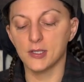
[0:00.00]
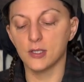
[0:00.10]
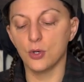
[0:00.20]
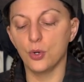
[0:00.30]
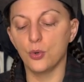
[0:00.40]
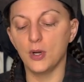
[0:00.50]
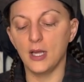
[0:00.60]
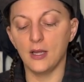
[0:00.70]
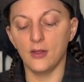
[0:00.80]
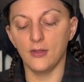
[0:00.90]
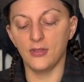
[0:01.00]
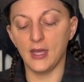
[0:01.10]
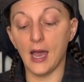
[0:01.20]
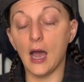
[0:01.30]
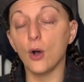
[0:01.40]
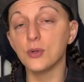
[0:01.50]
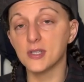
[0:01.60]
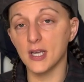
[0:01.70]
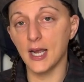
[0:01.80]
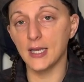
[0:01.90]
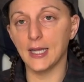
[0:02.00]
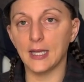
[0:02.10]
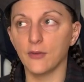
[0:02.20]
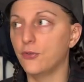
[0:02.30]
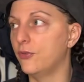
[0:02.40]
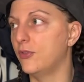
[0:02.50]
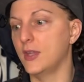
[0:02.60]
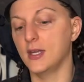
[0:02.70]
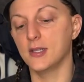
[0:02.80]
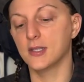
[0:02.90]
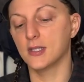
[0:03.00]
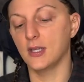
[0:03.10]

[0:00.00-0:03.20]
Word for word: So the outside, like if this,